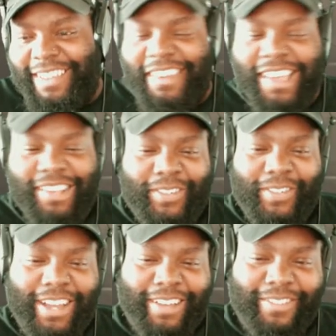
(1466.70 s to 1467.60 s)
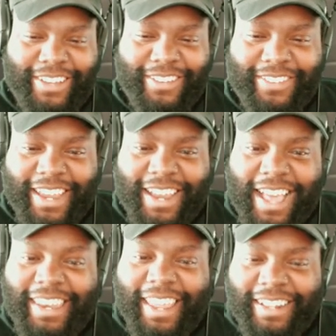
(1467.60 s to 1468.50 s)
That's rough though.
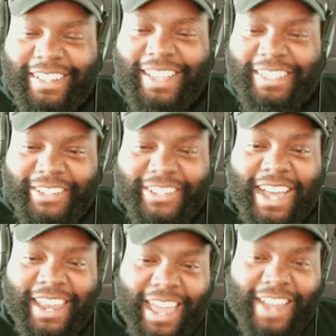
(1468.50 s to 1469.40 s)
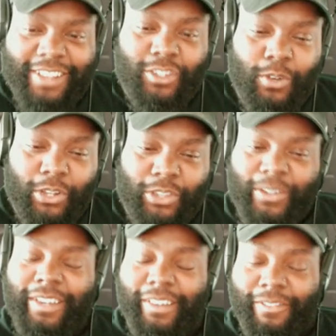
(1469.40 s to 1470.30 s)
They still got like 2 or 3
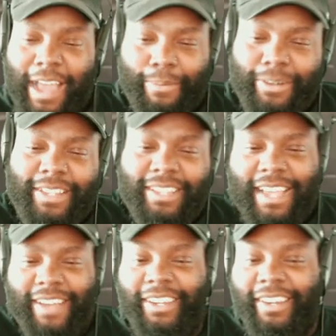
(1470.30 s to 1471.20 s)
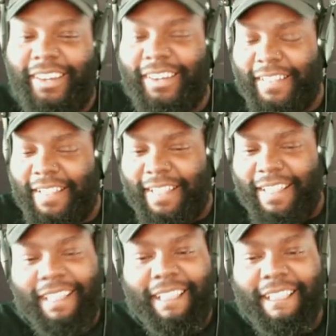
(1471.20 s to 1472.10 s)
rappers that's out here.
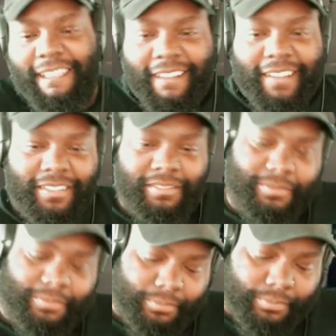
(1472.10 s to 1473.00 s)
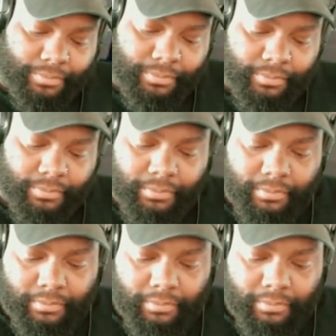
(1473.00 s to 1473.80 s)
Are as active as they ever were.